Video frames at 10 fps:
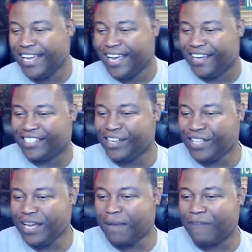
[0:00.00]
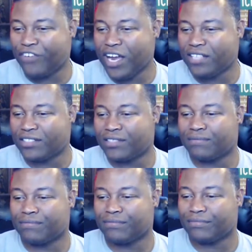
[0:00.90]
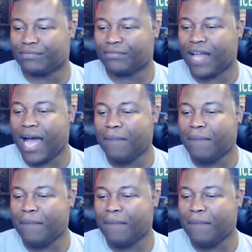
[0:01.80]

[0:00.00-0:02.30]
Until then, my friends, I'm